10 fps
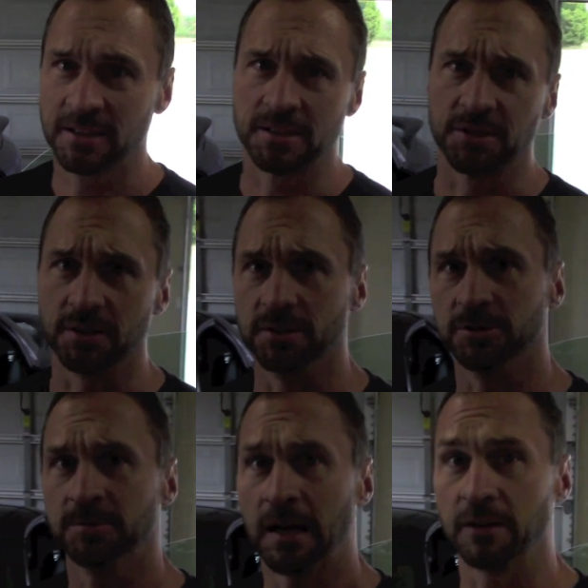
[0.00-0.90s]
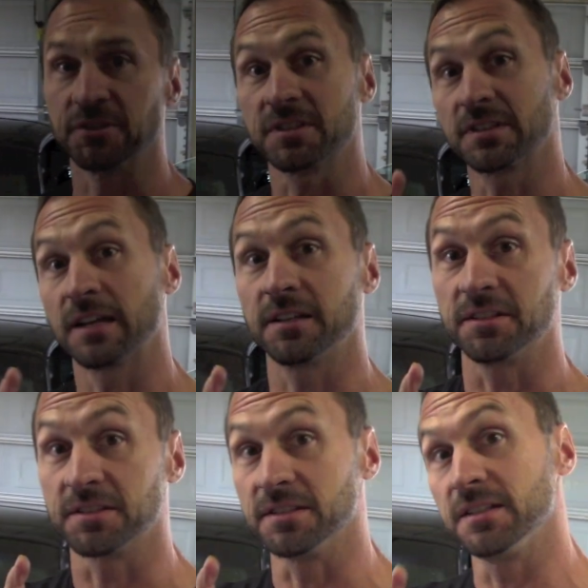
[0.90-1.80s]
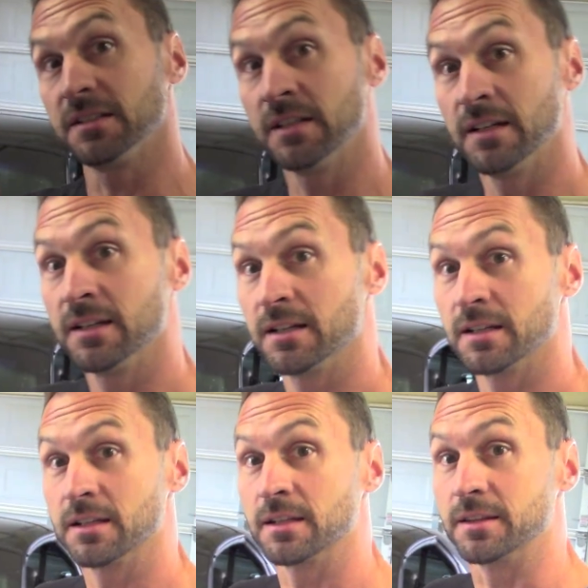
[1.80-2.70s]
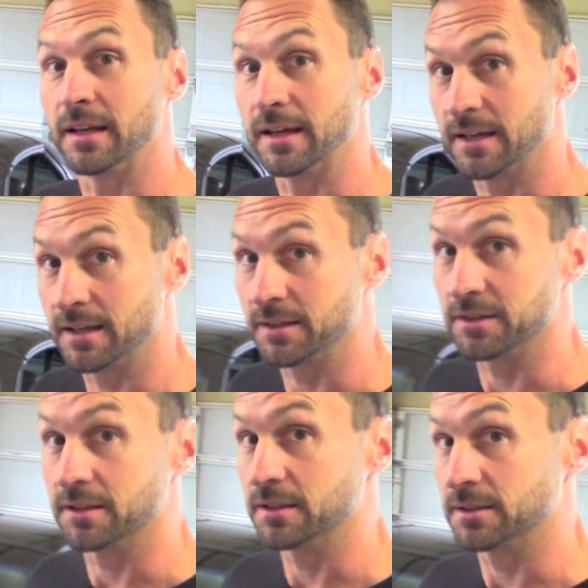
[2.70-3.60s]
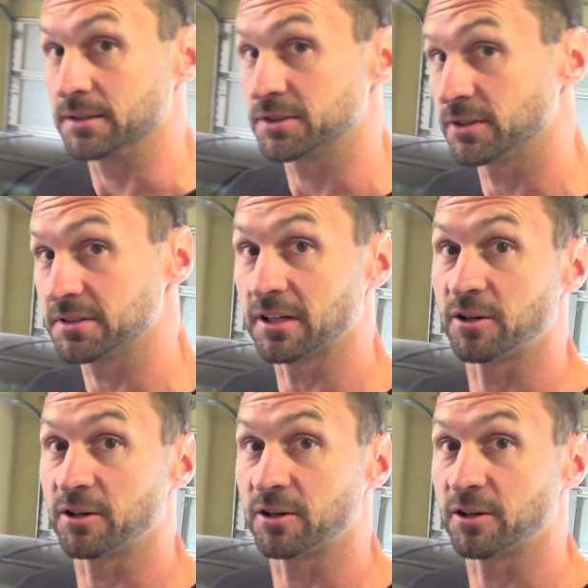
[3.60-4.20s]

So I was excited to see that the strut tower